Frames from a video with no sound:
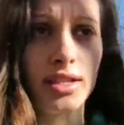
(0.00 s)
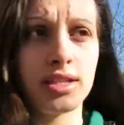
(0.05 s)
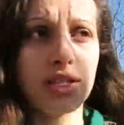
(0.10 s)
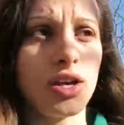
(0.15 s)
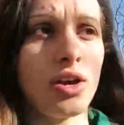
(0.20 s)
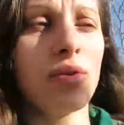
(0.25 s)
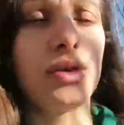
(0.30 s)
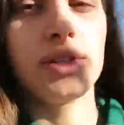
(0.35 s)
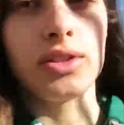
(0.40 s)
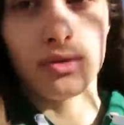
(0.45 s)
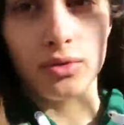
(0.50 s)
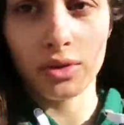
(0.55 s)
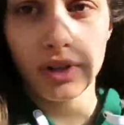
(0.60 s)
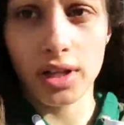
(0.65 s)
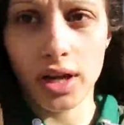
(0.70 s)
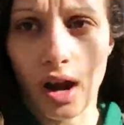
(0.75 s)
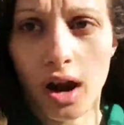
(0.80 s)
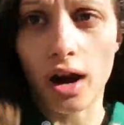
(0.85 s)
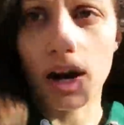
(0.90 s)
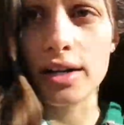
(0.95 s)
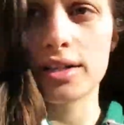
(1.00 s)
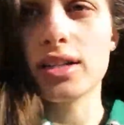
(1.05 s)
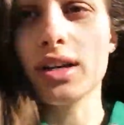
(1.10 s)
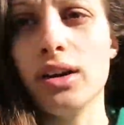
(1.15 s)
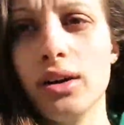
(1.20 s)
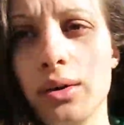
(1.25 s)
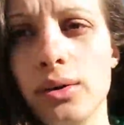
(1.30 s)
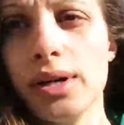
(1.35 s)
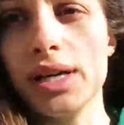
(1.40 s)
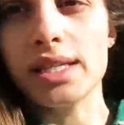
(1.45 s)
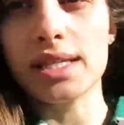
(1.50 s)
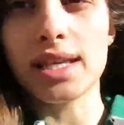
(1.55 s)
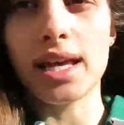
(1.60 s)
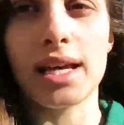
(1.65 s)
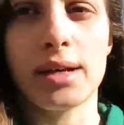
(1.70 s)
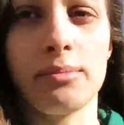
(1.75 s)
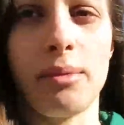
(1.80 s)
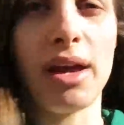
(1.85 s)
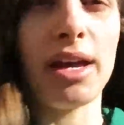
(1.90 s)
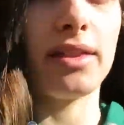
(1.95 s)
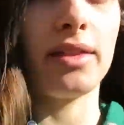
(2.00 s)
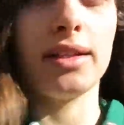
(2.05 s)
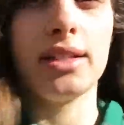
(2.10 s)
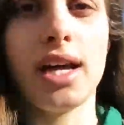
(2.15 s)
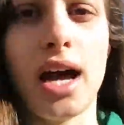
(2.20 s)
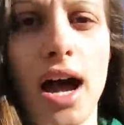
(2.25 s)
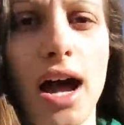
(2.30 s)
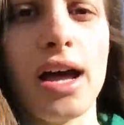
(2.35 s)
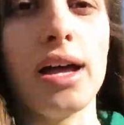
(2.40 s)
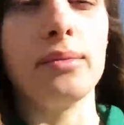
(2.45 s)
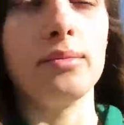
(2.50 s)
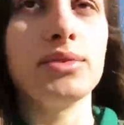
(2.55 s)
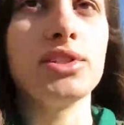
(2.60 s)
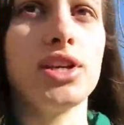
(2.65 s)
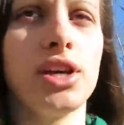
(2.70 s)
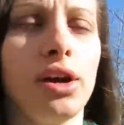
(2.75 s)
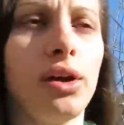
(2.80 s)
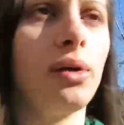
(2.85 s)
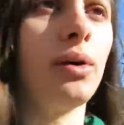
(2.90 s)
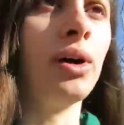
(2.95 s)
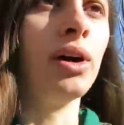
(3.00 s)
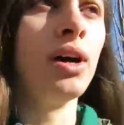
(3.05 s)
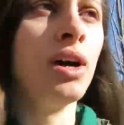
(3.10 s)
so it's really hard to always like make the time to